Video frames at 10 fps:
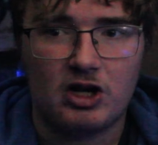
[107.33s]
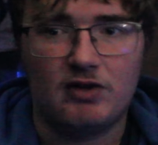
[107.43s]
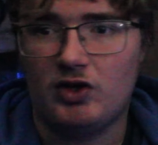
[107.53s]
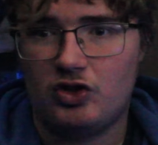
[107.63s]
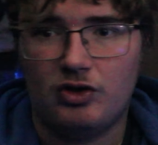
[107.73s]

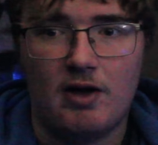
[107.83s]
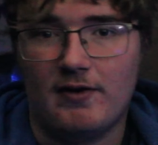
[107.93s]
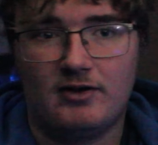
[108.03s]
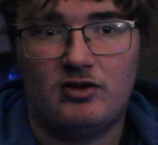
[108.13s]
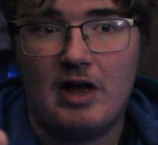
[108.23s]
and if
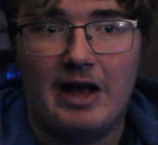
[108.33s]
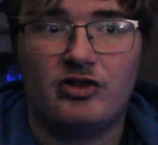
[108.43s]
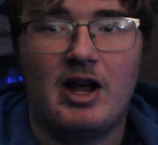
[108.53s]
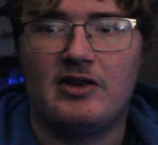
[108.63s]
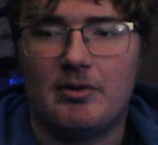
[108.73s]
it
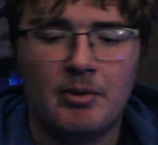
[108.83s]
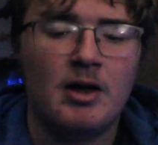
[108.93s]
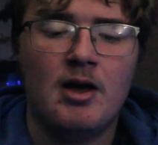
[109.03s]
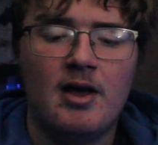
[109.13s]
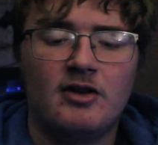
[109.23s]
actually ends up
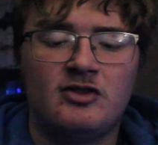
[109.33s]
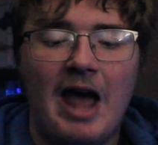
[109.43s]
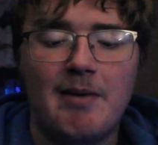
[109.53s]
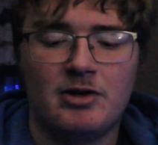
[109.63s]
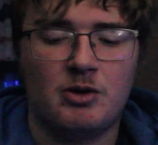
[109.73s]

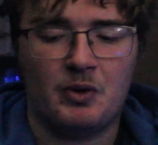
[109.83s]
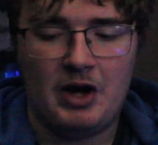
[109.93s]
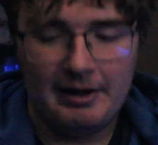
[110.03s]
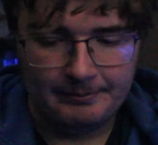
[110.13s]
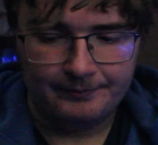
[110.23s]
stabbing you or
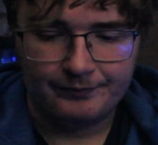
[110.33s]
not.